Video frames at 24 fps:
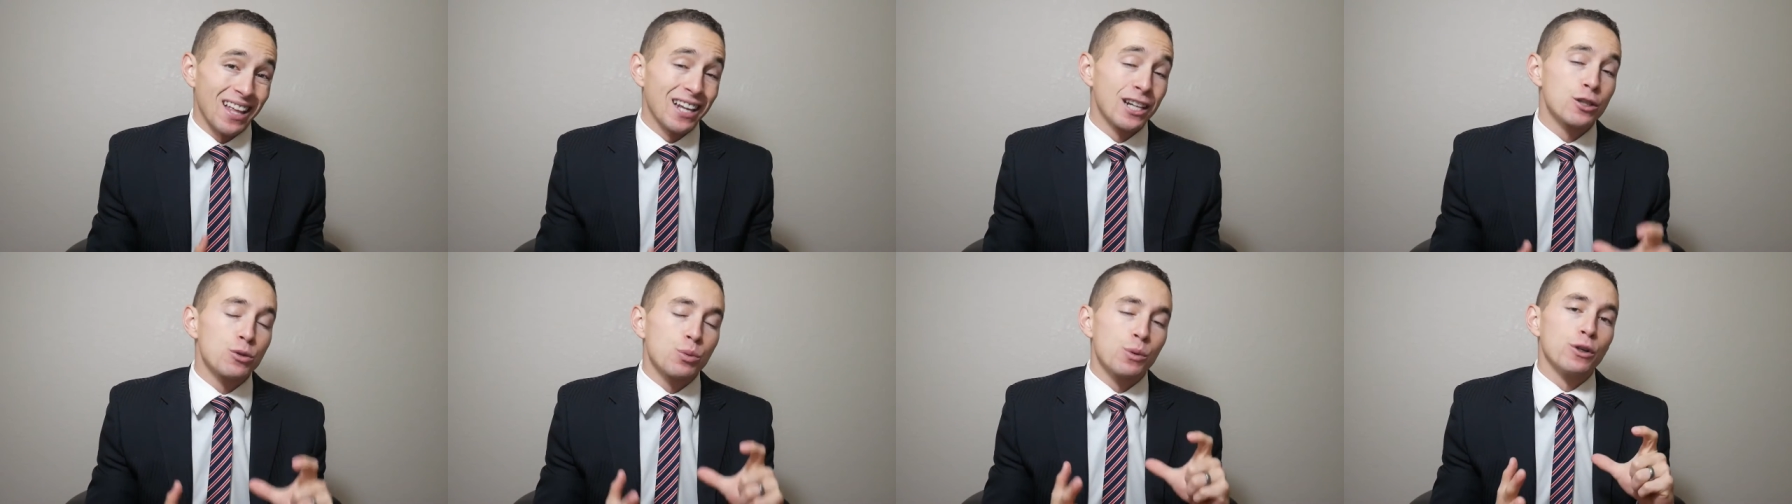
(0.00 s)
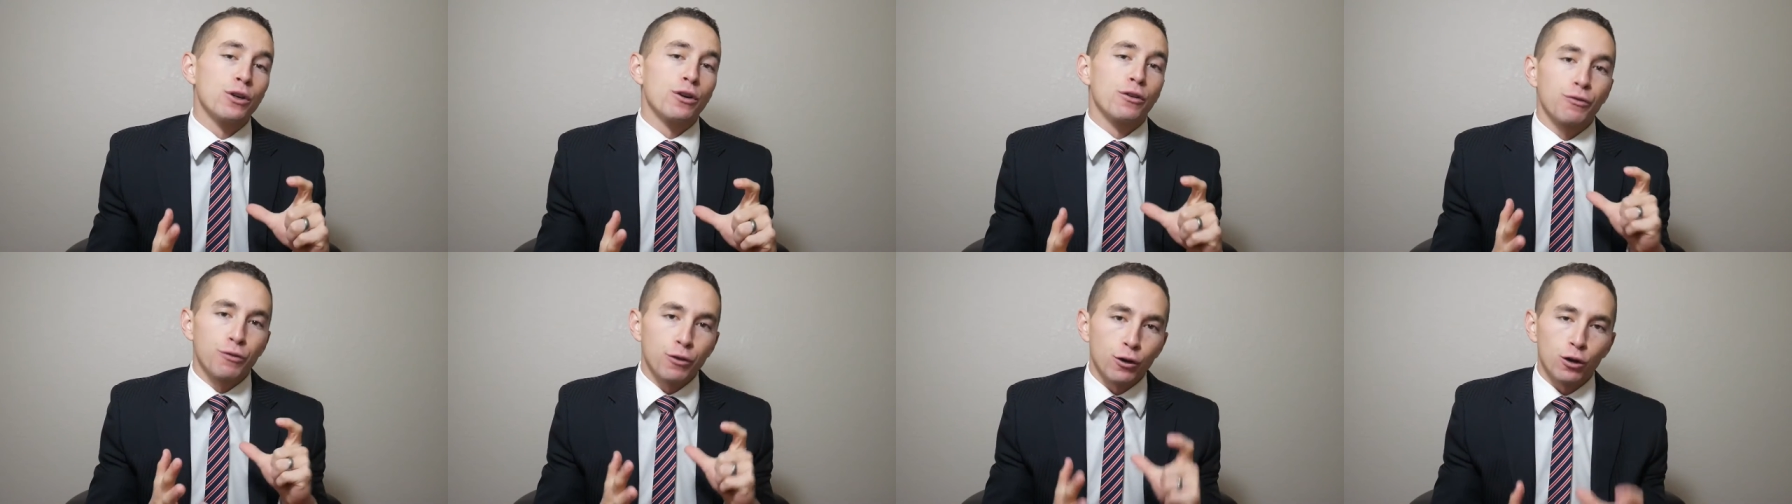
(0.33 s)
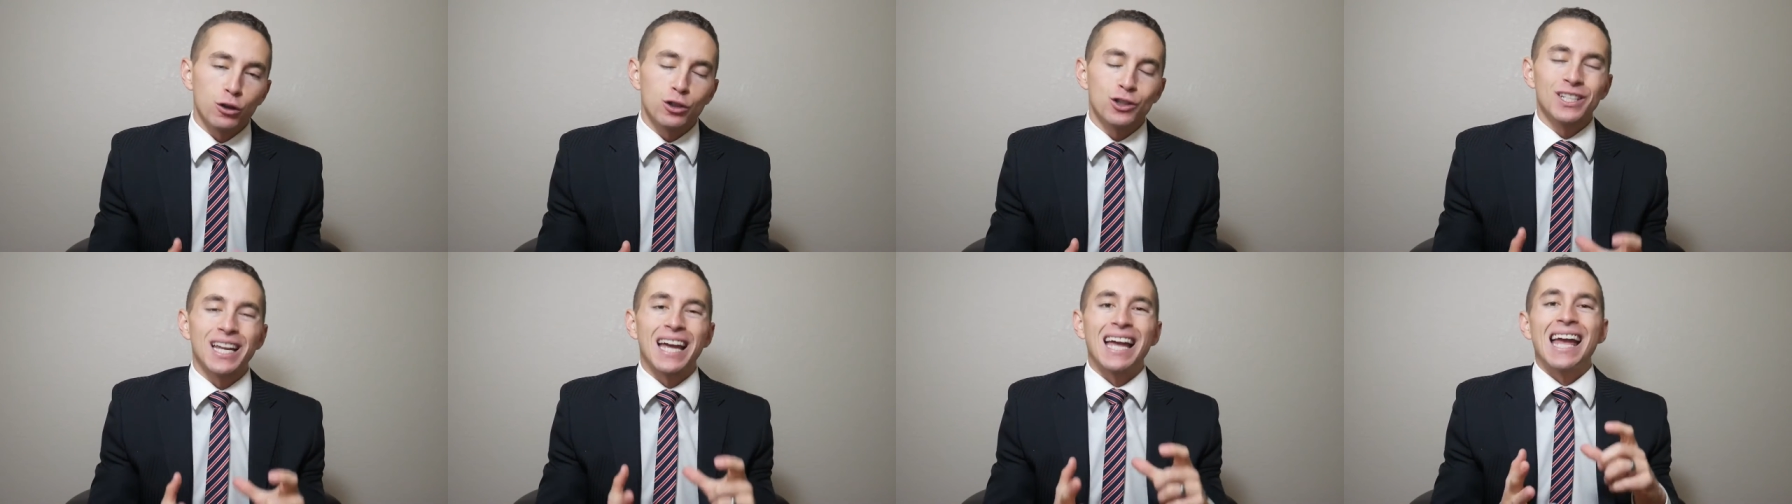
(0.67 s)
That is when you're
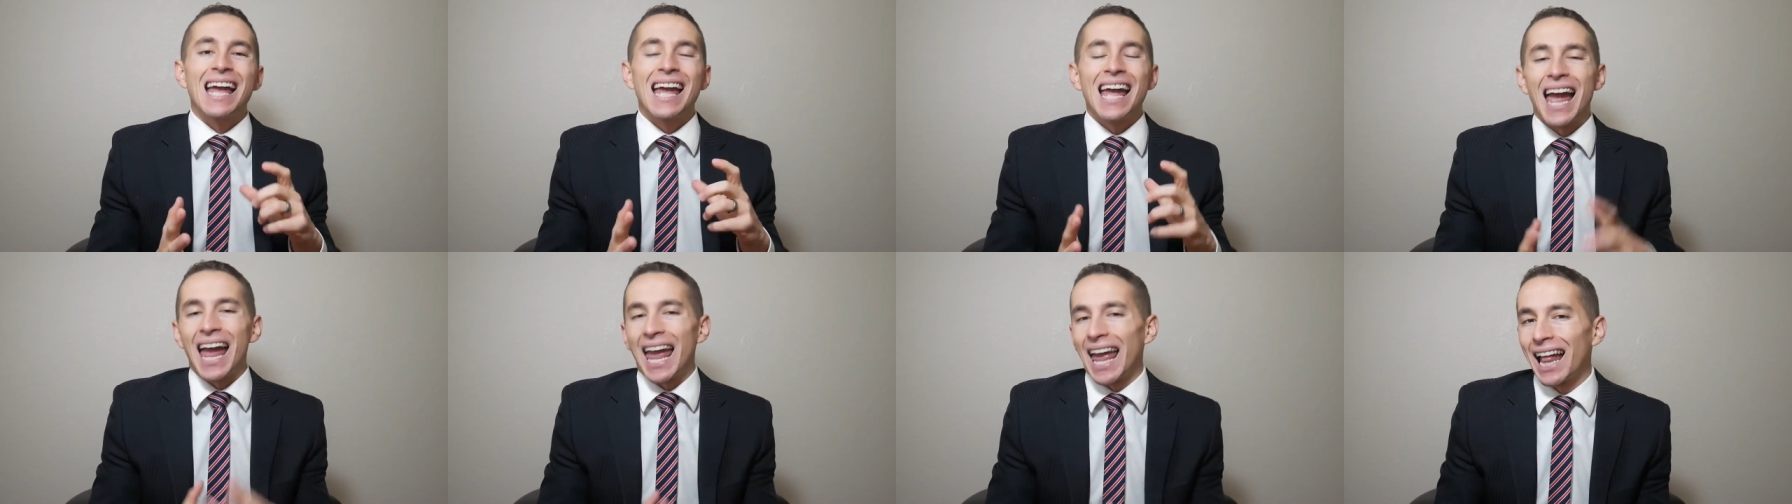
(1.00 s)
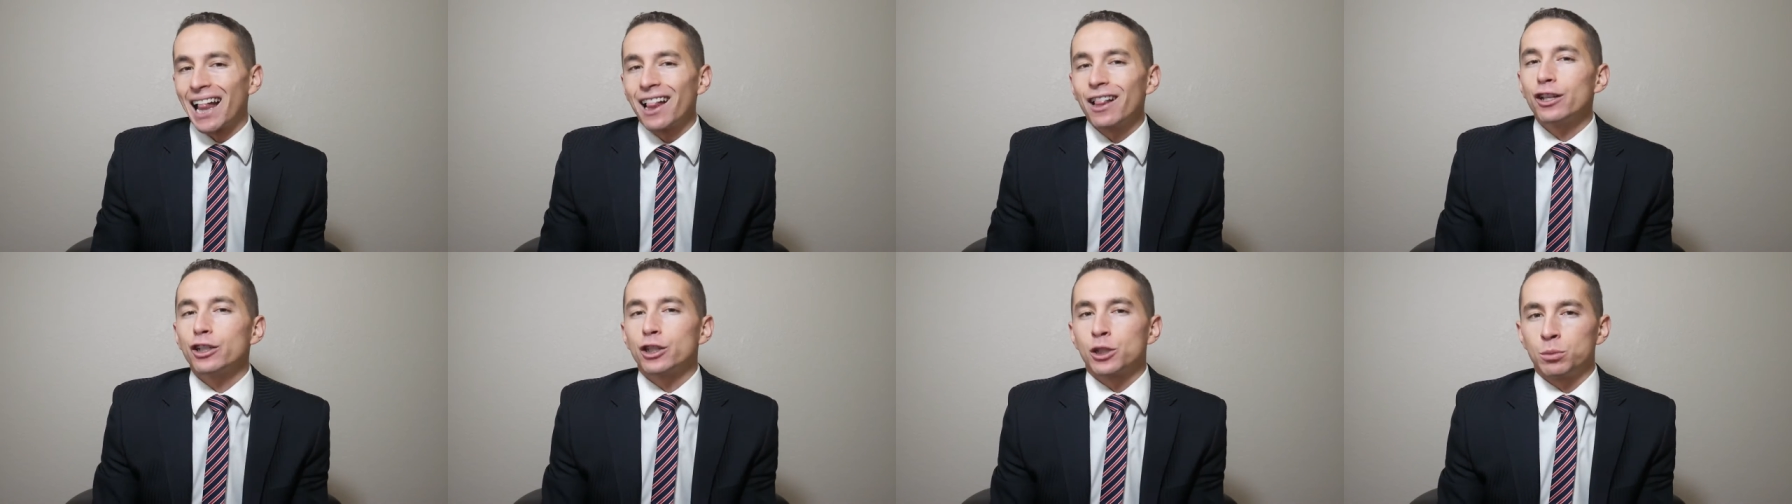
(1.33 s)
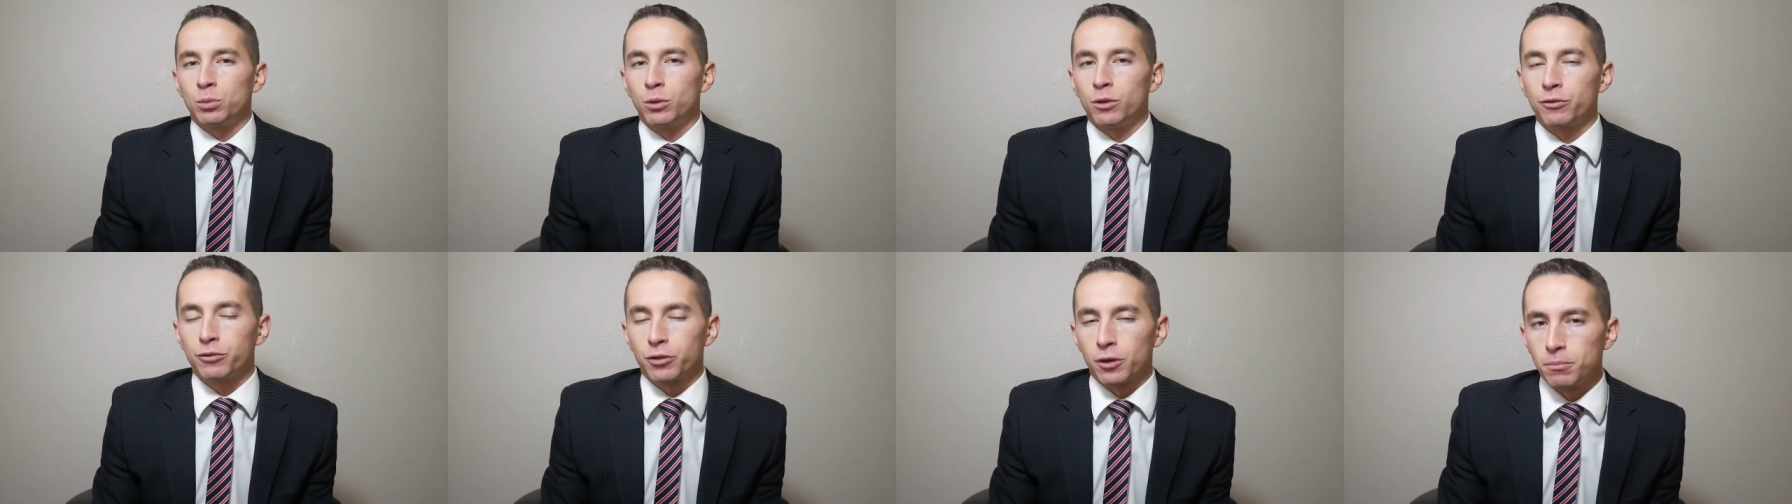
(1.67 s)
first
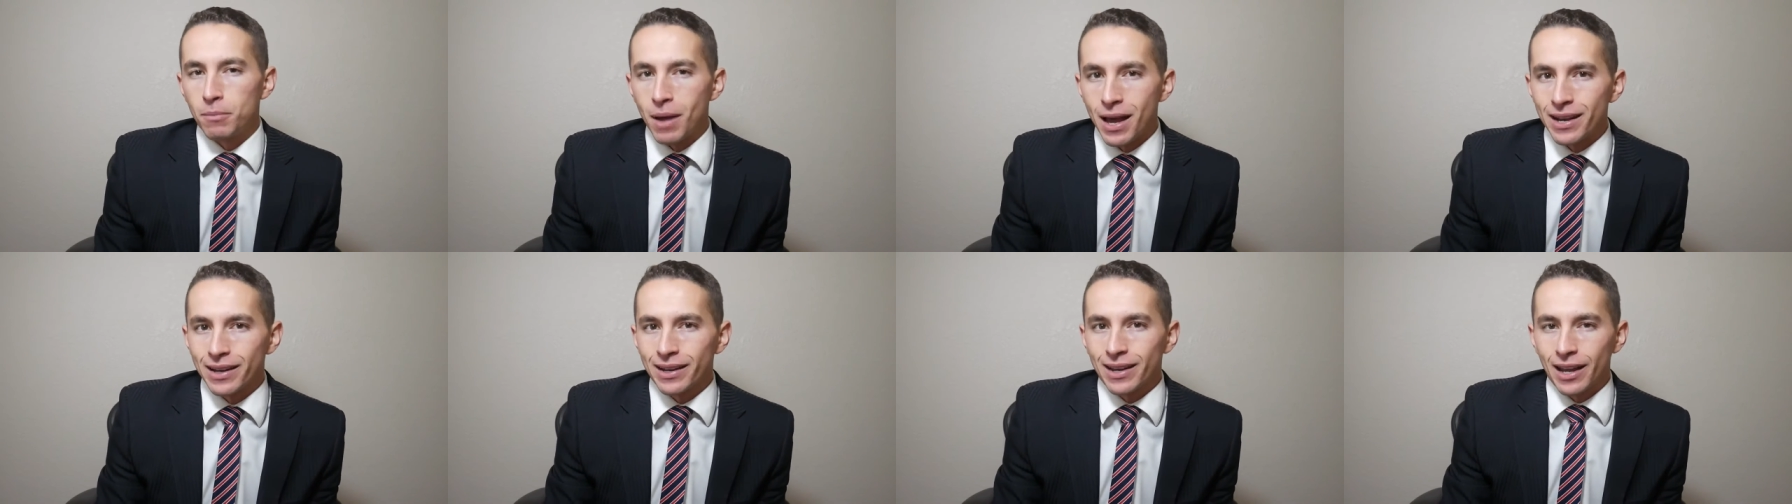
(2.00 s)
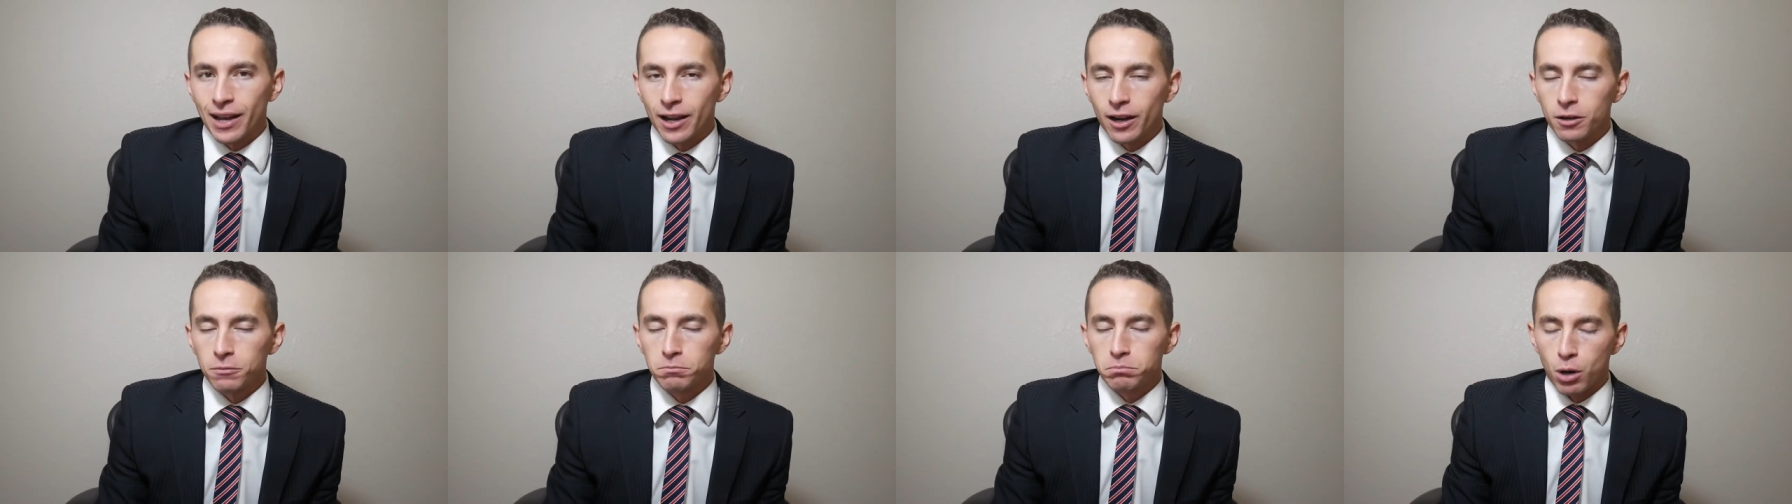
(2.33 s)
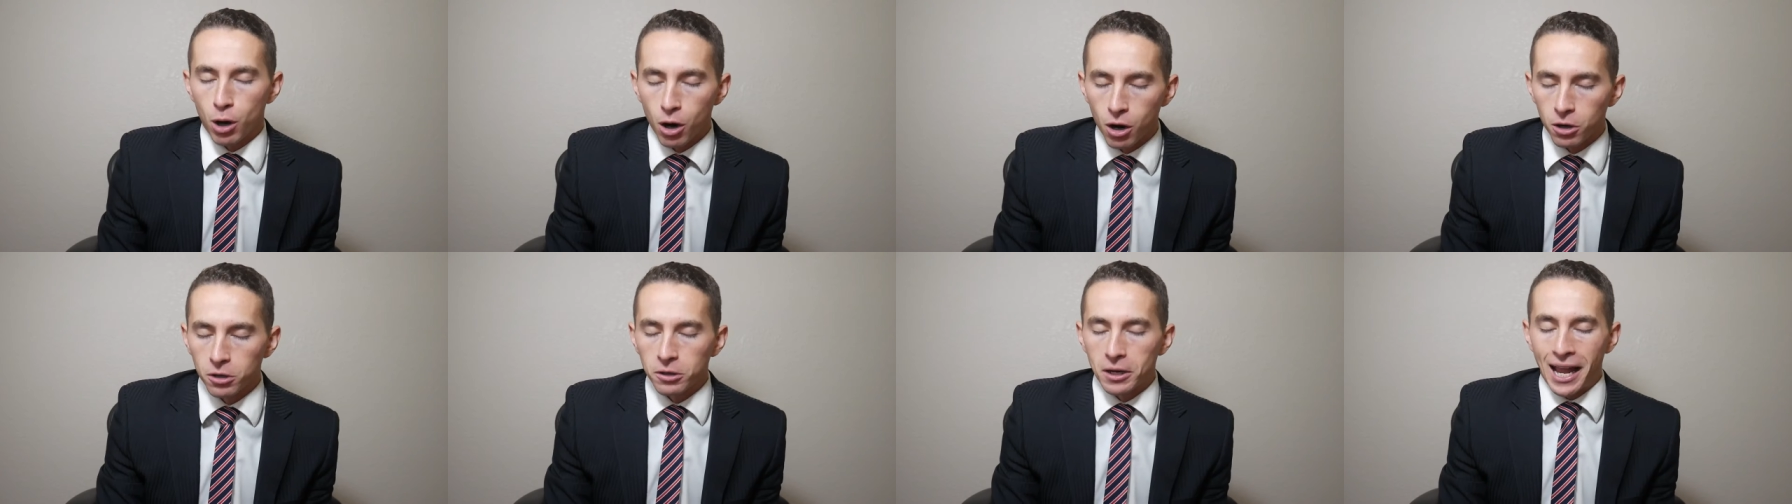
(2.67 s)
eligible for Medicare
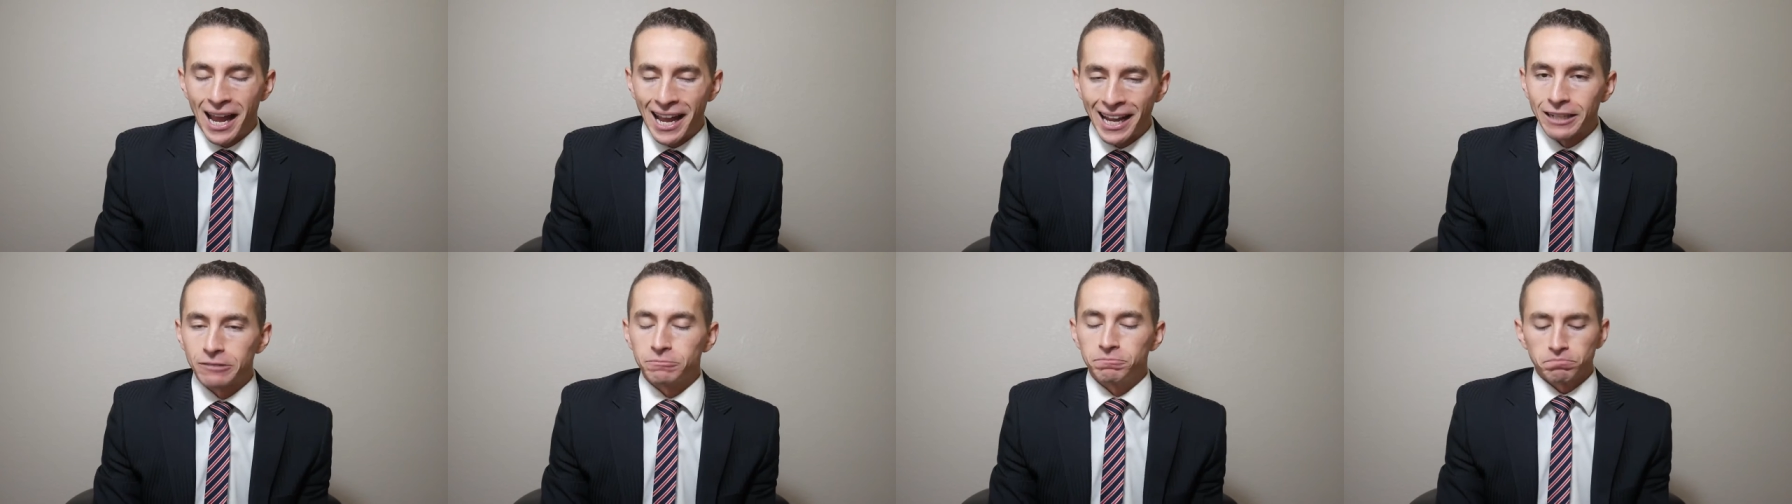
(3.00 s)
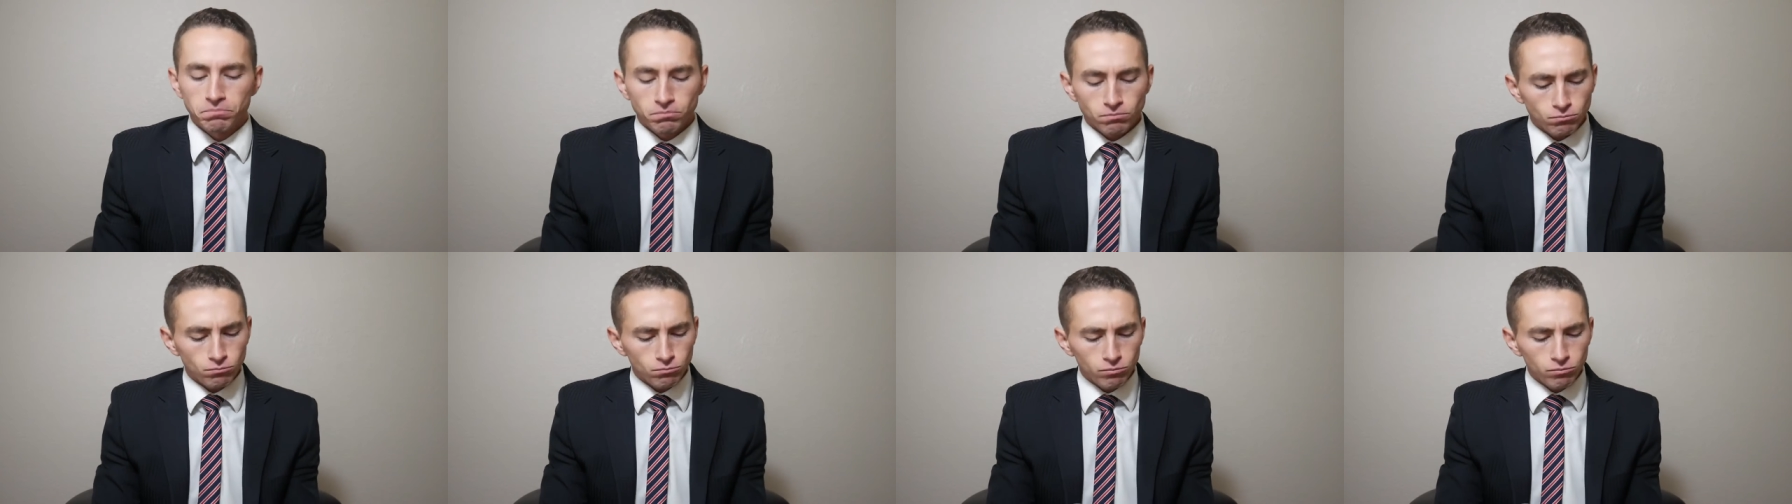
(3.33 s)
Part A.